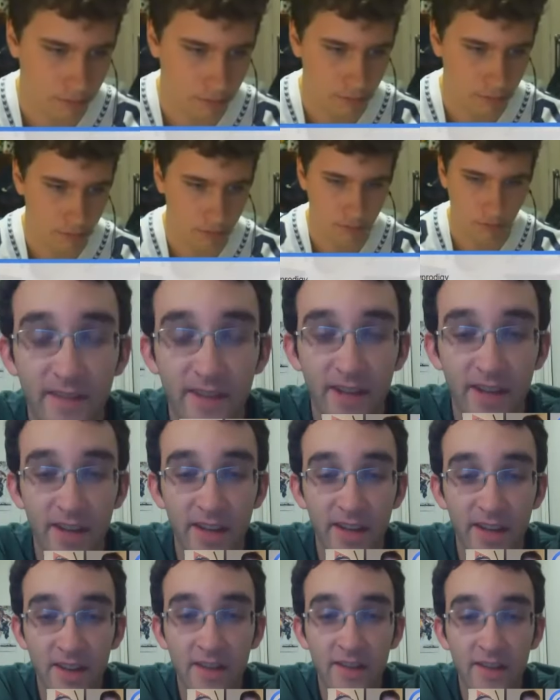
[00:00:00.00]
I mean, like, I
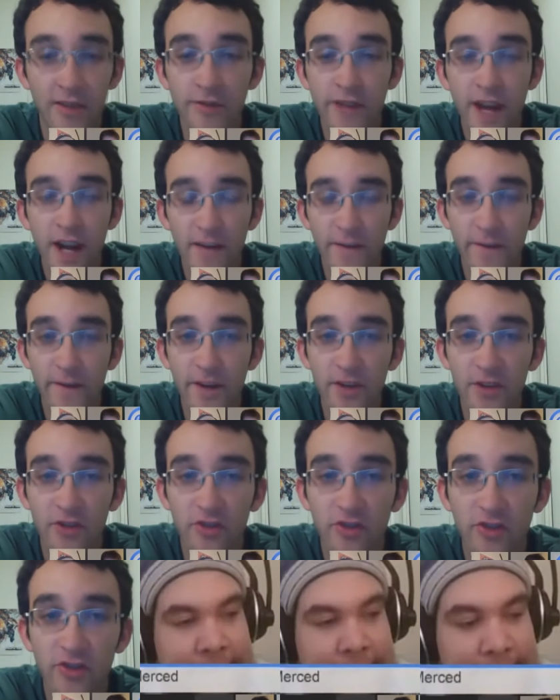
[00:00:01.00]
started to think about
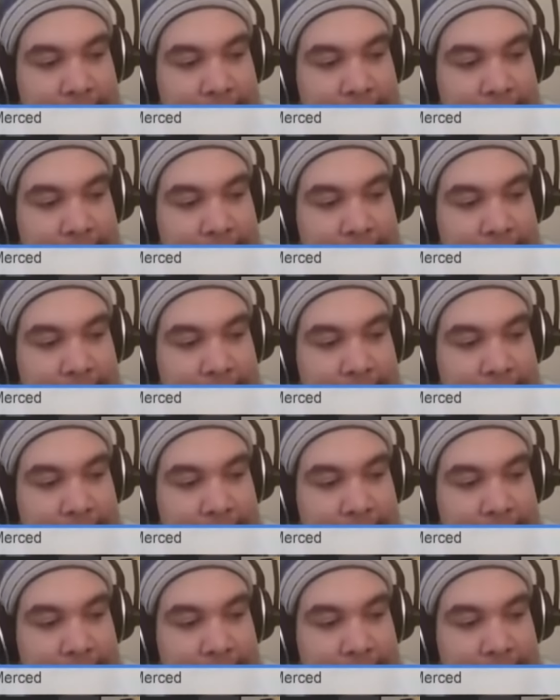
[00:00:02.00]
it.